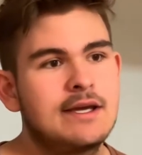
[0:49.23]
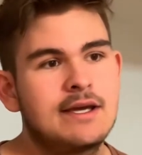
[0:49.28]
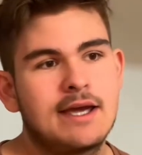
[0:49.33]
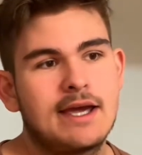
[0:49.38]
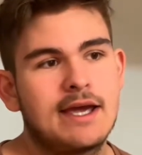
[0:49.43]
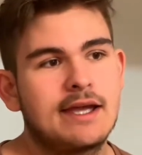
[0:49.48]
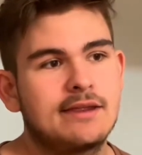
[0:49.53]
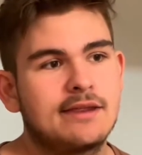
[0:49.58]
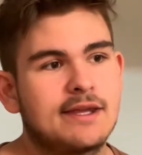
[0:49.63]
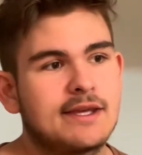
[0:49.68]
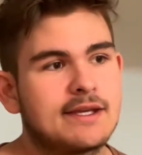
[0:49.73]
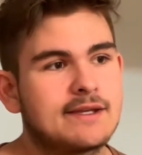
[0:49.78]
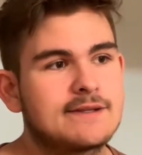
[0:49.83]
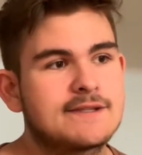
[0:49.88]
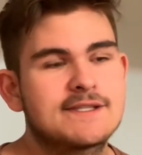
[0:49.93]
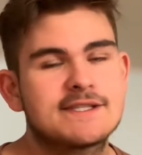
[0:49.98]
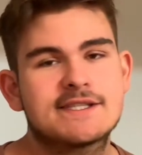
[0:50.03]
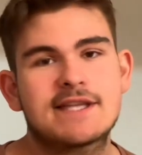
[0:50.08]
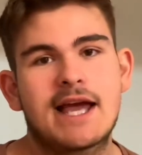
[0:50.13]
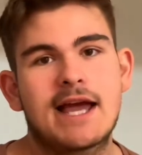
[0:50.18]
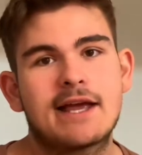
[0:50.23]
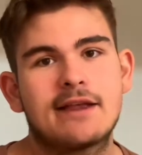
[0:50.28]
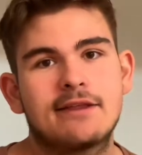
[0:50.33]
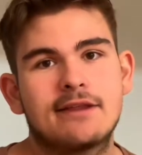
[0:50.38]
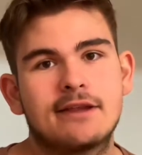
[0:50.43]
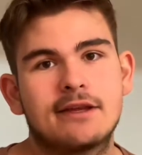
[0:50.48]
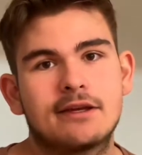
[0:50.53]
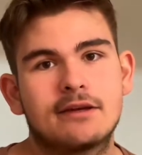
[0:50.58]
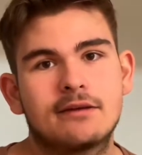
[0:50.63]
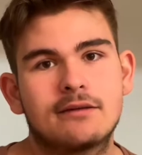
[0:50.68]
and like
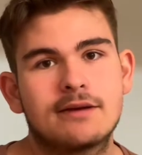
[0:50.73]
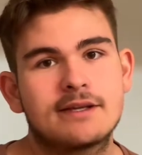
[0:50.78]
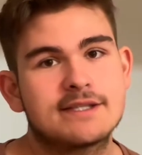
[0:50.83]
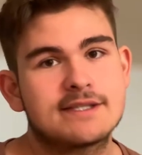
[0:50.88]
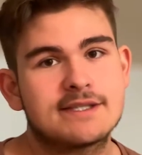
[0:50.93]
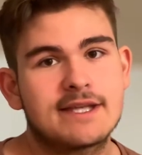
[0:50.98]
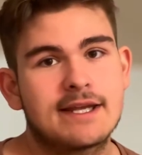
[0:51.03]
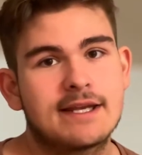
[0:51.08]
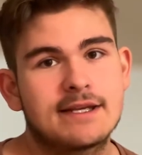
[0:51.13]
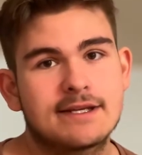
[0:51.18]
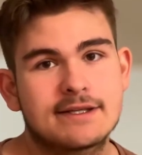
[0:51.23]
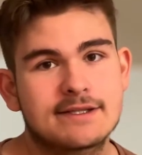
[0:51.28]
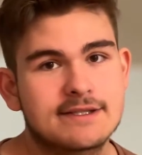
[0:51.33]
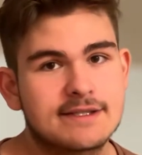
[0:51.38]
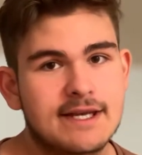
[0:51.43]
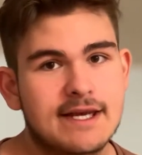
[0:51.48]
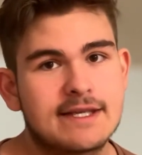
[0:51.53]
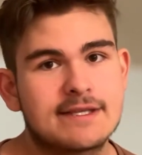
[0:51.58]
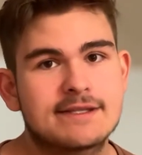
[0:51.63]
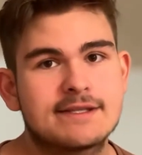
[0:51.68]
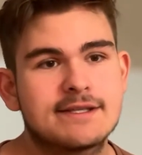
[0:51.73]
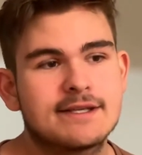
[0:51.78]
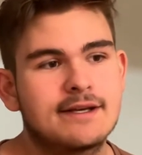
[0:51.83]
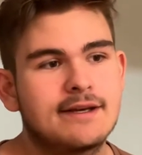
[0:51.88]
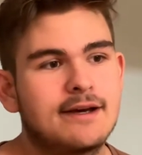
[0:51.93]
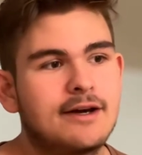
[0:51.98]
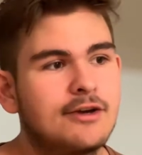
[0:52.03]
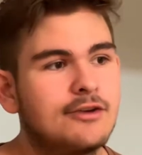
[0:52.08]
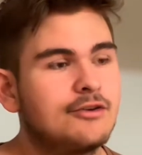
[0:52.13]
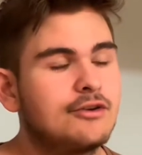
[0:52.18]
styling aesthetics as
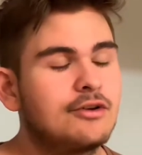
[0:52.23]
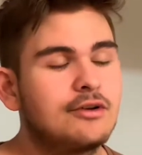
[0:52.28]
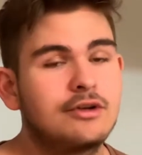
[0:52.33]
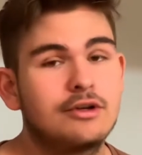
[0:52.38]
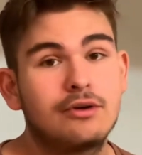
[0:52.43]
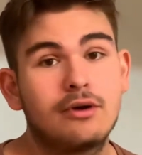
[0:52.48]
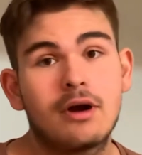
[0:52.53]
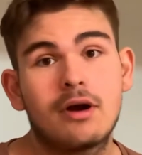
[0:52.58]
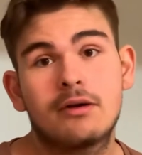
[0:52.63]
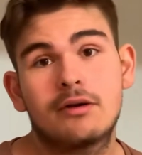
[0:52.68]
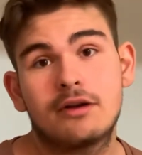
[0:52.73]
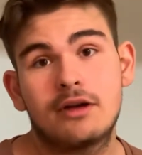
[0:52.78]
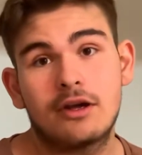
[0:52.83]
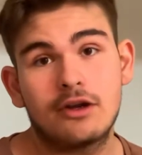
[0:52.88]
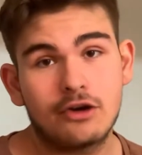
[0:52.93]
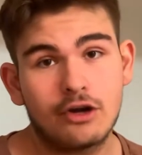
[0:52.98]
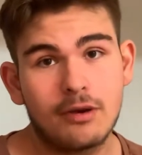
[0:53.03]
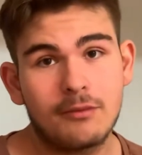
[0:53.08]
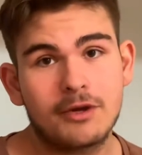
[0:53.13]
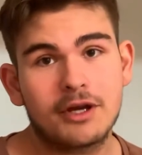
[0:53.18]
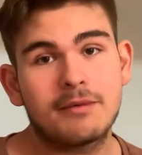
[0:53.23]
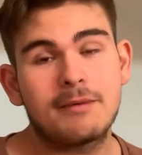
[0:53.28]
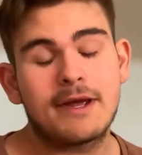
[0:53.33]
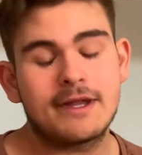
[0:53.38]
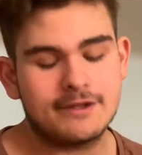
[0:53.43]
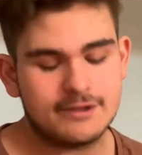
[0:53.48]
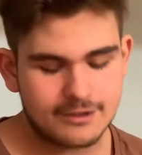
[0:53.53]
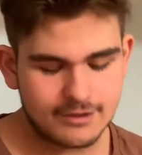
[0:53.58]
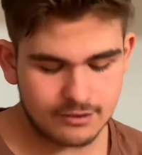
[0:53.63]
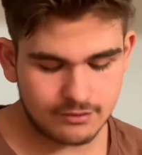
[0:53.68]
Under Armour
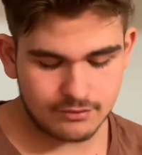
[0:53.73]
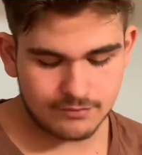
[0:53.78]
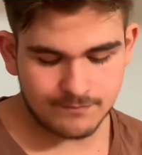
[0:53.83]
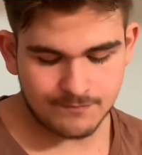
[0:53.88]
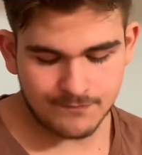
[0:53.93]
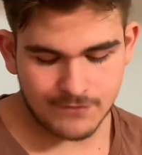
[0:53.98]
Command 2.